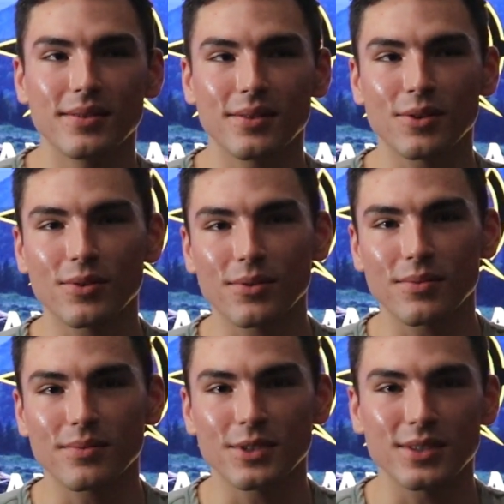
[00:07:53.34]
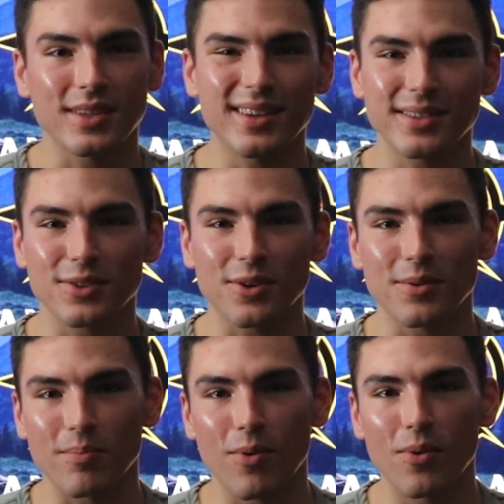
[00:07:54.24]
there just hit a
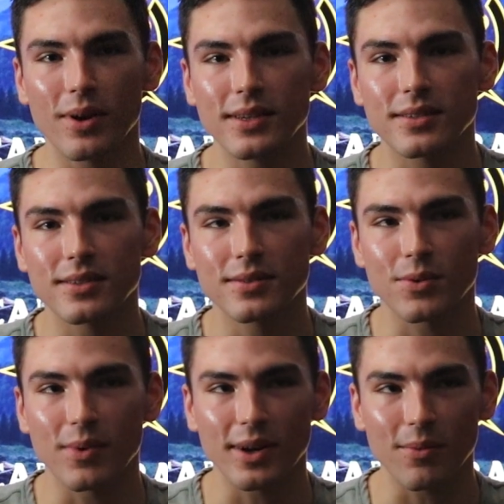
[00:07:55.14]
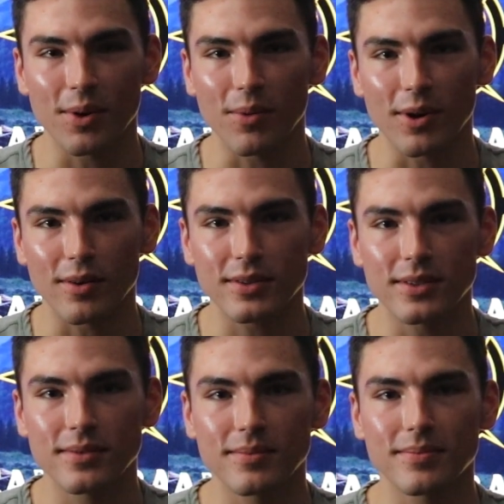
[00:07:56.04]
certain point to where we weren't